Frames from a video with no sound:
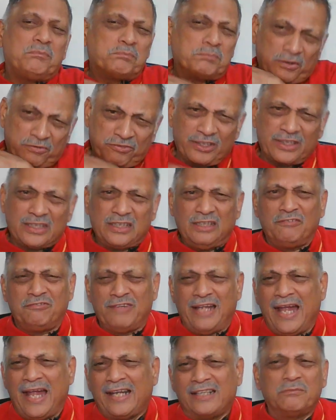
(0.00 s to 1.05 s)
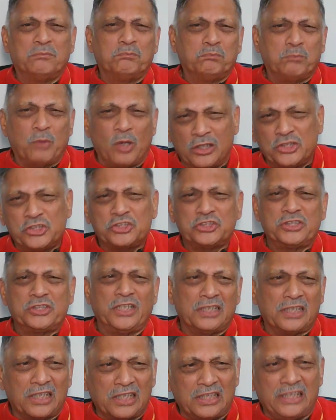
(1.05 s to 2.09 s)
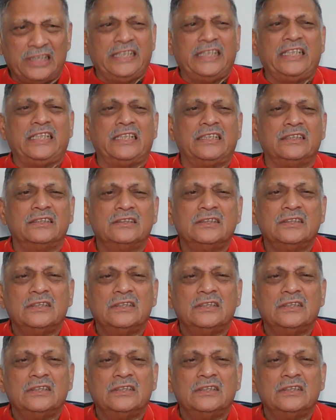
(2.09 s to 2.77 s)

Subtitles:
perfectly flat, polished and cleaned,